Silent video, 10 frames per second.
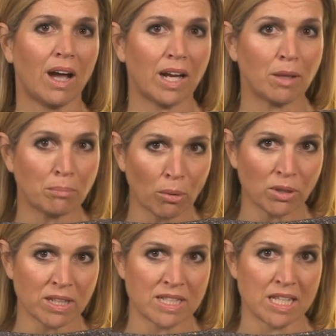An
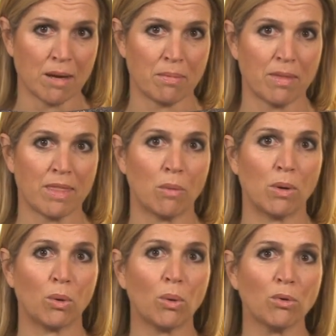important step that
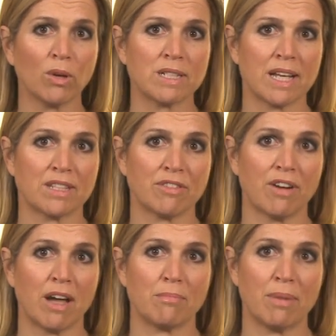will also
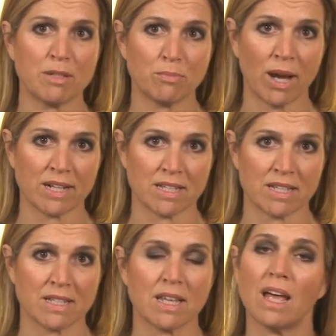identify best
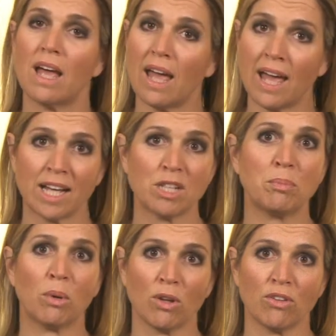practices and
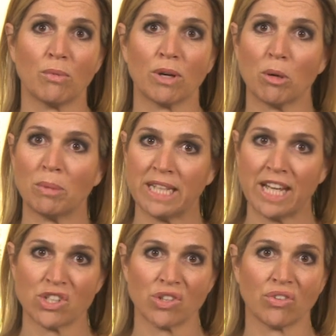policy
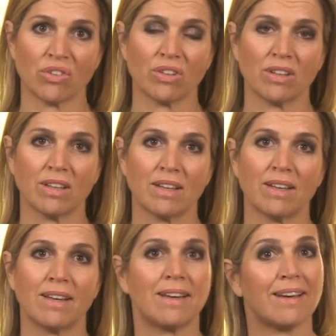recommendations.
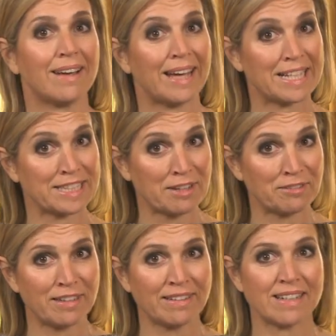As
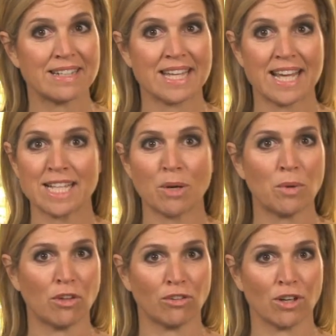ever, data and
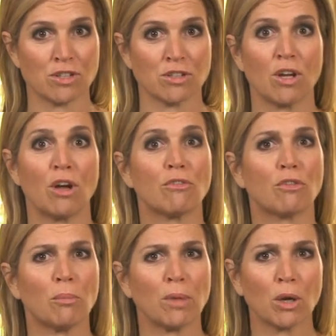research
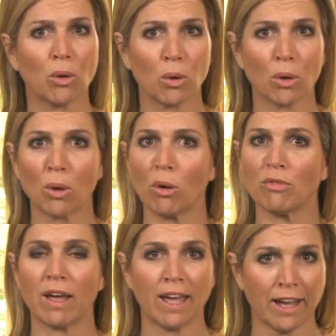form the core
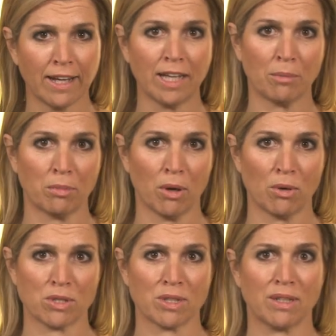of any
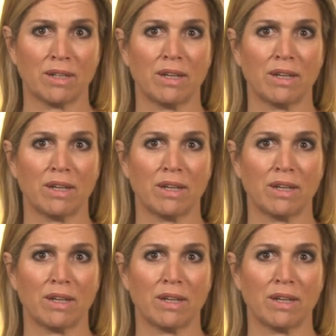approach,